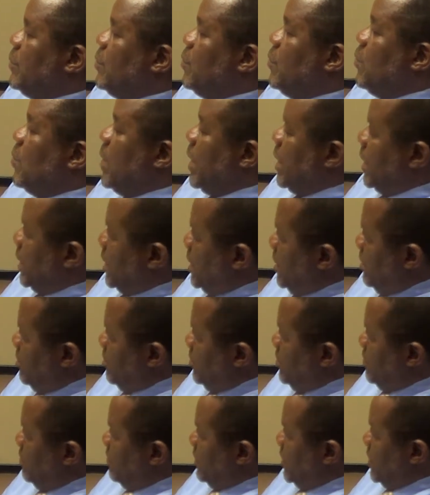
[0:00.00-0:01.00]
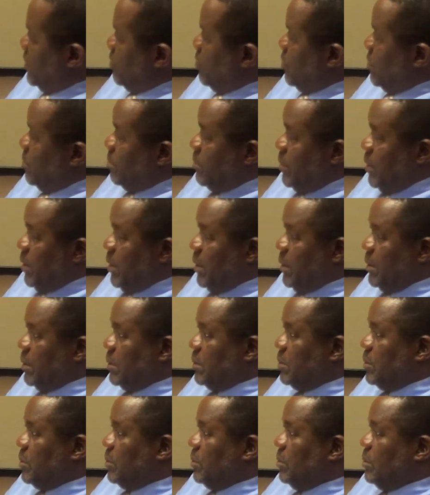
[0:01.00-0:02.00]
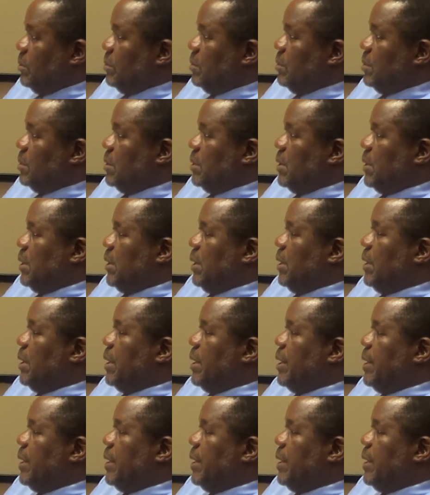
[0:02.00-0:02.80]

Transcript: welcome you very warmly to the